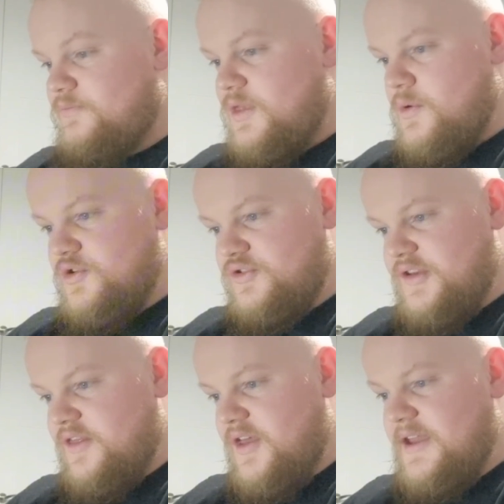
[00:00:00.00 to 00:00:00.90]
which was
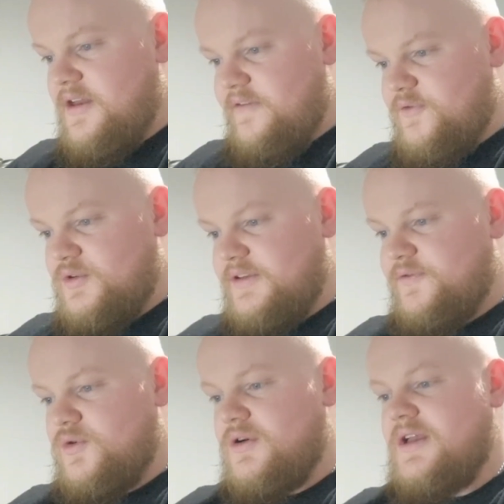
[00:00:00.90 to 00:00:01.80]
a
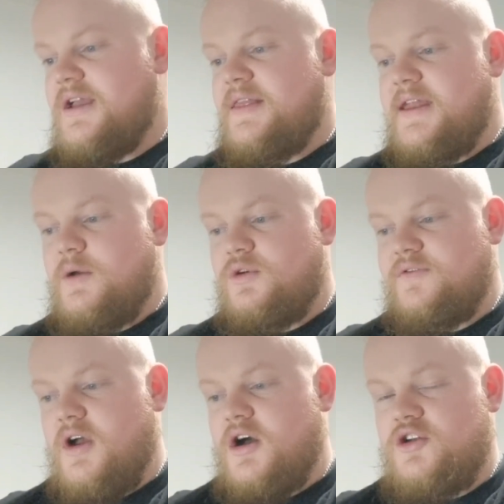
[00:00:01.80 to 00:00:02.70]
£39.44, then I would
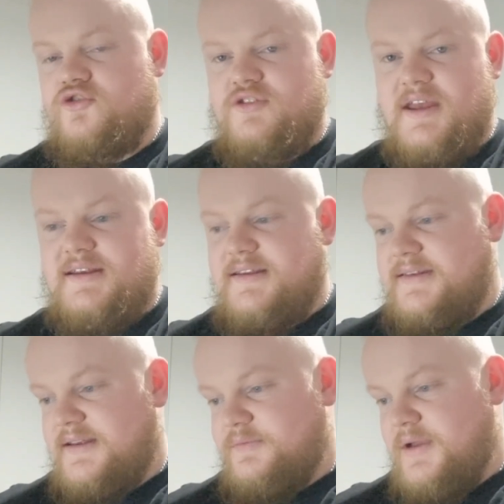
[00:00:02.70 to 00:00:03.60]
have got
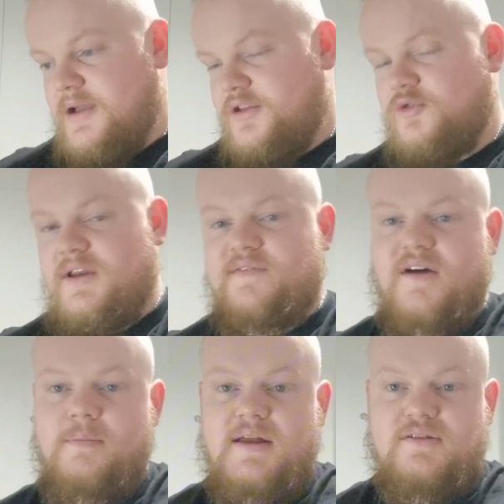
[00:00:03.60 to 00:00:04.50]

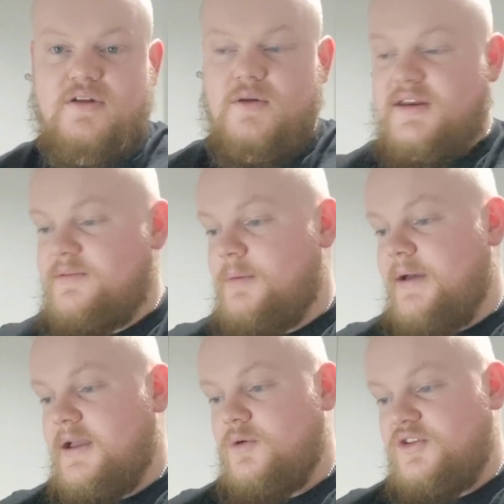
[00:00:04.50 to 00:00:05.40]
£186.25 going into my
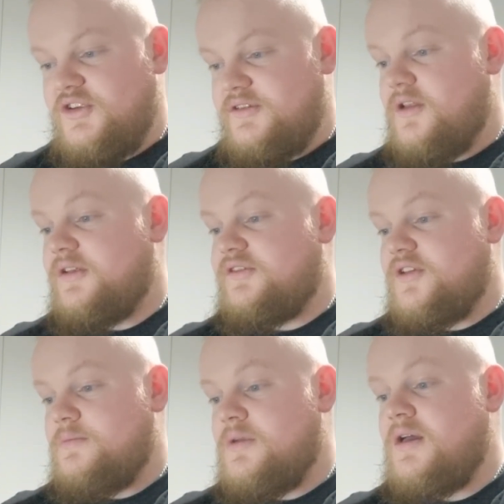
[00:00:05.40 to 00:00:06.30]
bank, which is a nice
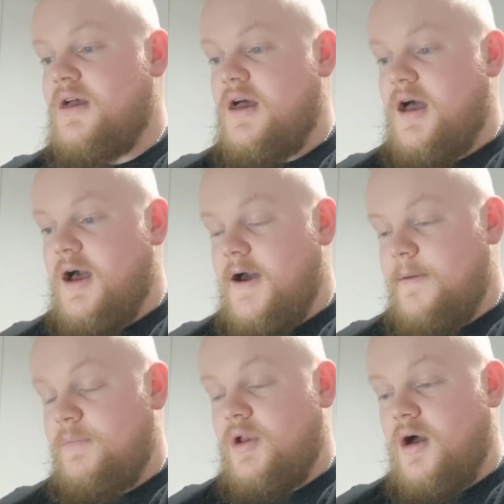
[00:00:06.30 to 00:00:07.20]
sum.
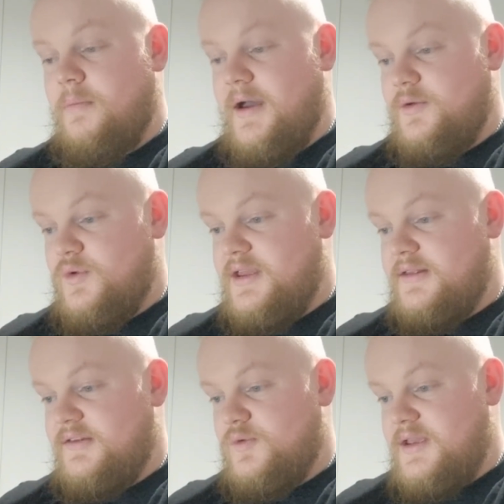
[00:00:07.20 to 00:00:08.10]
Not a bad week
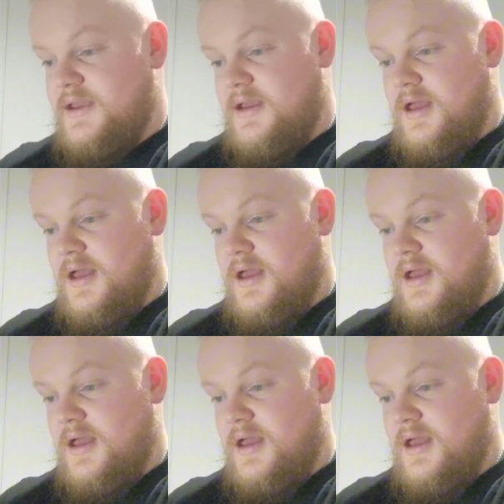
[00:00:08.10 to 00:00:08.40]
this week.